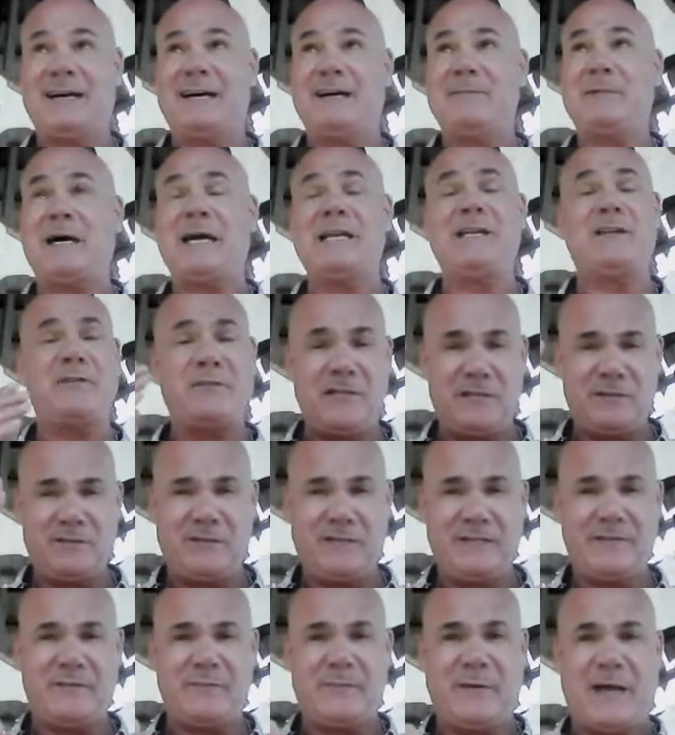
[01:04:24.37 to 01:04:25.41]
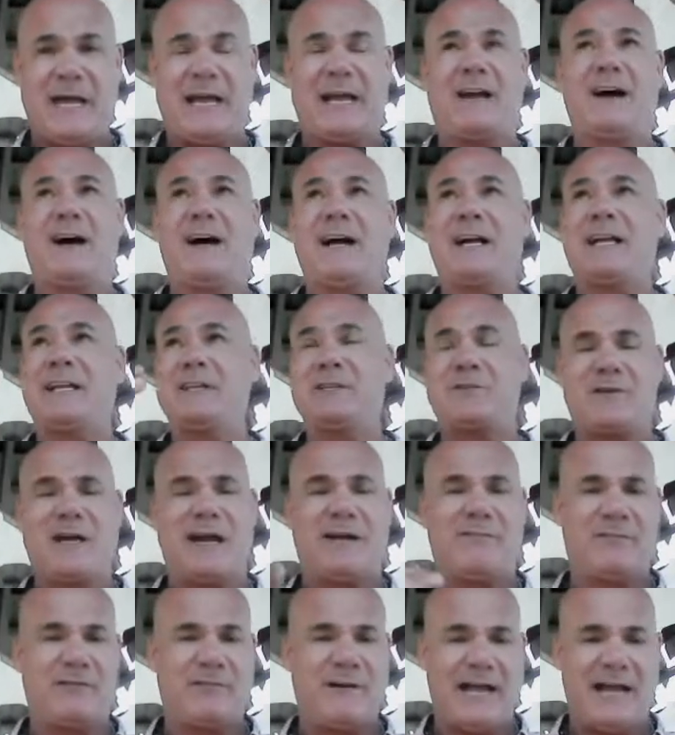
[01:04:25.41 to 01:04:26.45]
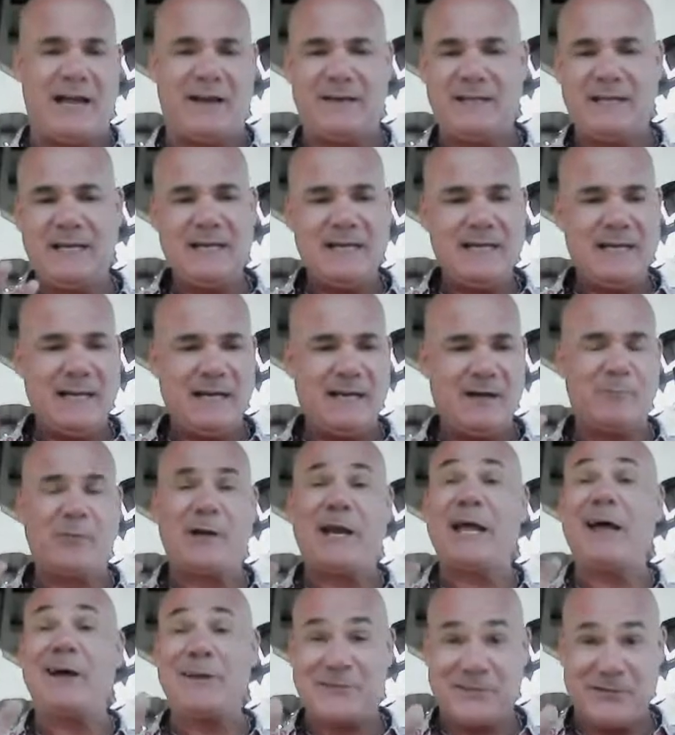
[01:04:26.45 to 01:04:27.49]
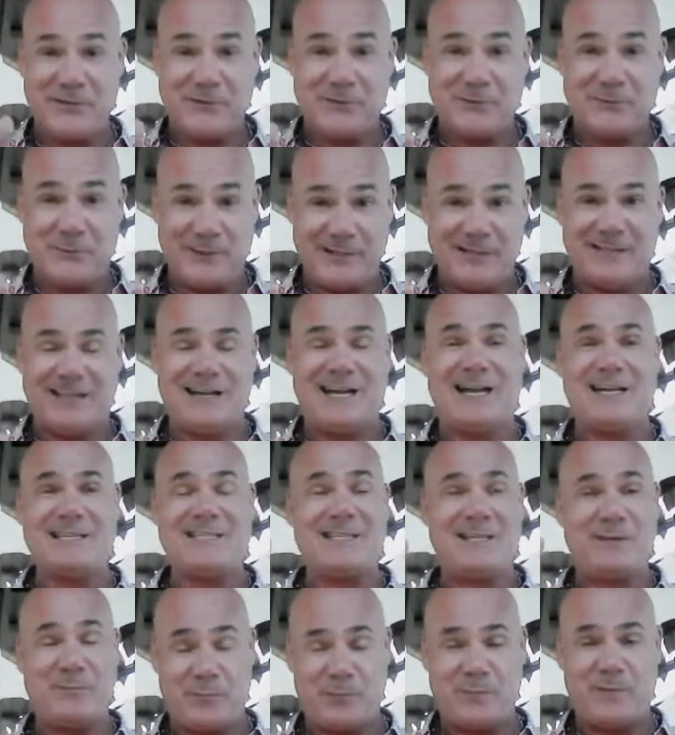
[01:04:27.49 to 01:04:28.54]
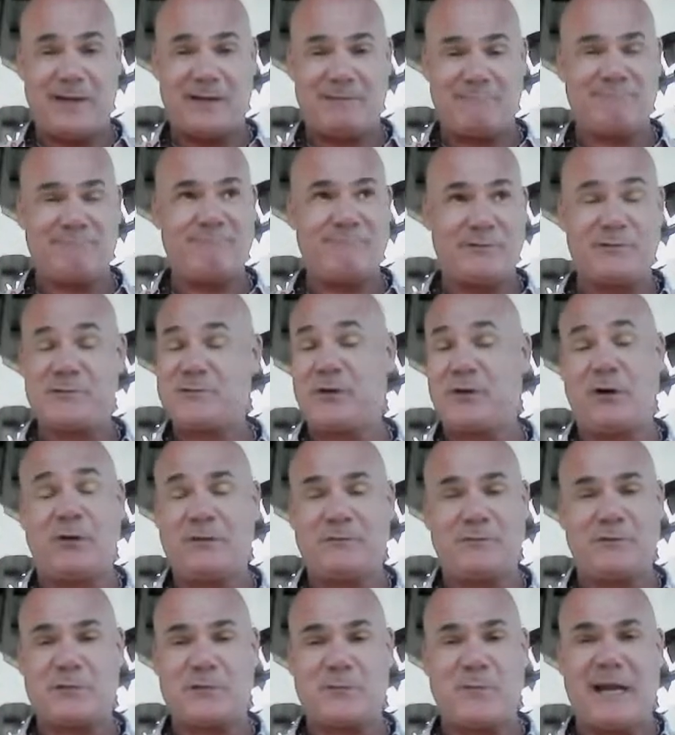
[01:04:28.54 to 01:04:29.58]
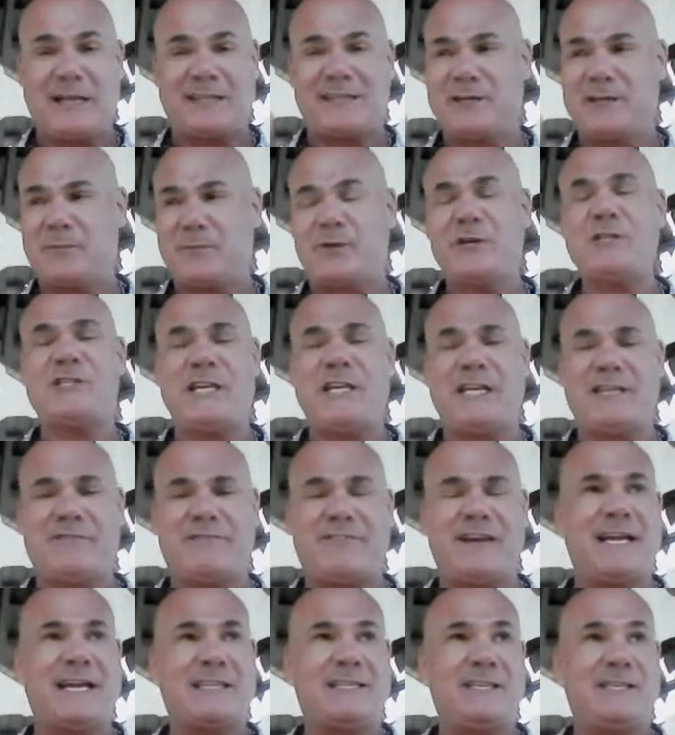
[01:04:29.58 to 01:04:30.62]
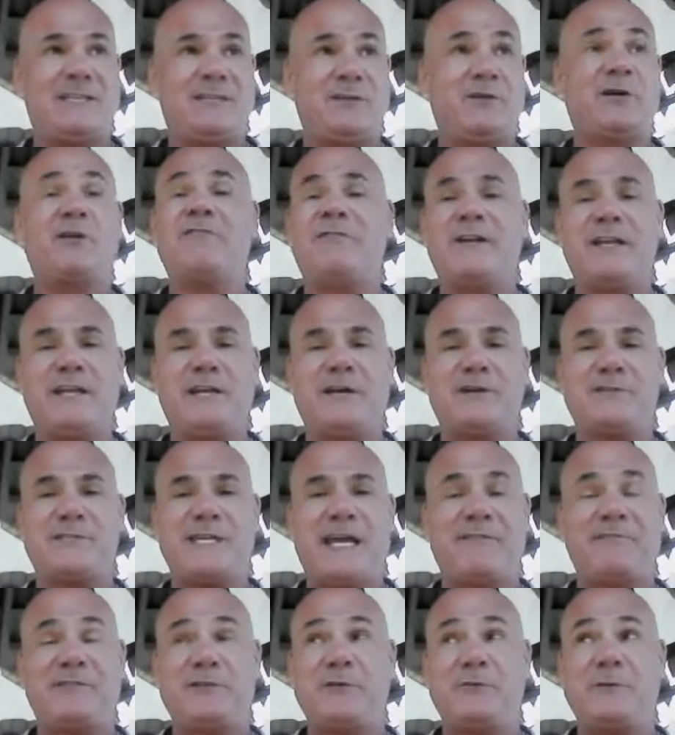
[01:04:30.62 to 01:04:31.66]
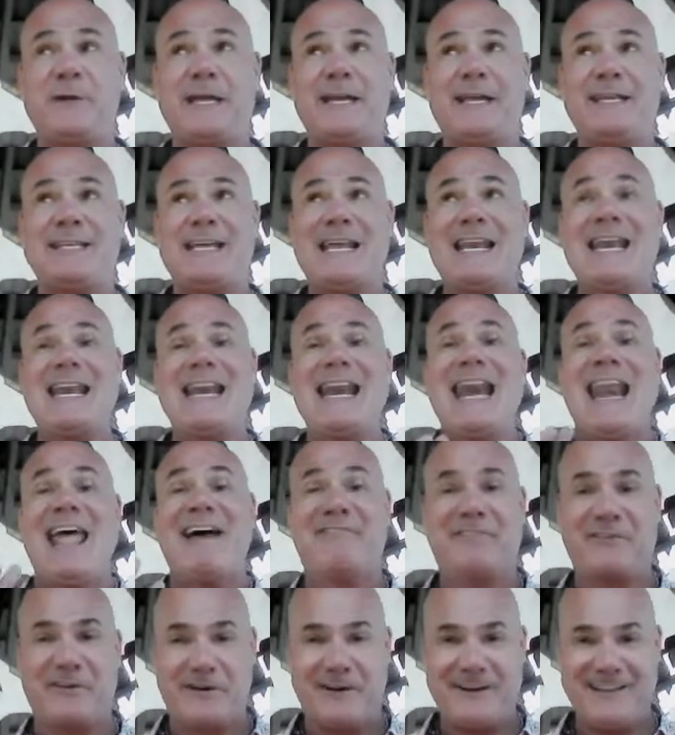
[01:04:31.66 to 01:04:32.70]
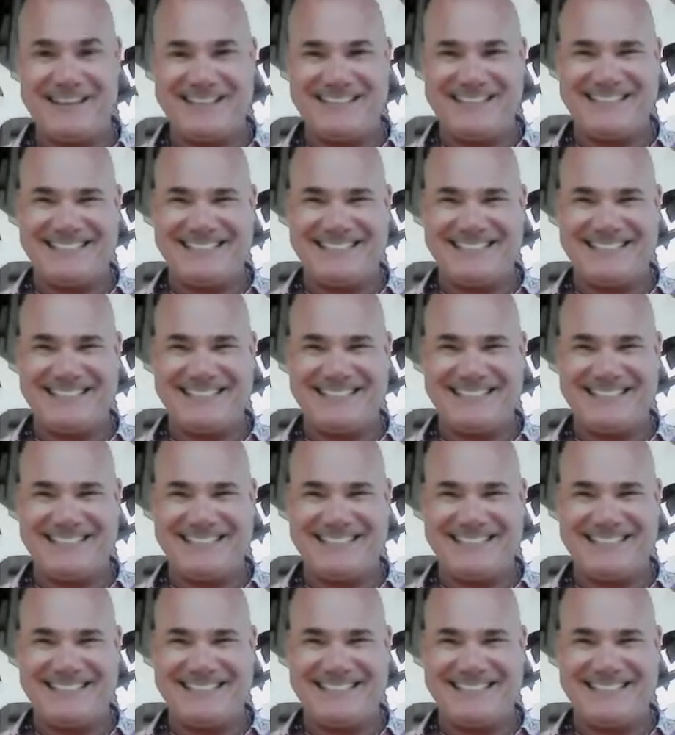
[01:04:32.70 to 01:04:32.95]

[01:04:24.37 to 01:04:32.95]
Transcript: I know that you live in Bangkok and you travel around, but I also realize and totally respect and appreciate the fact that your videos have you in it never.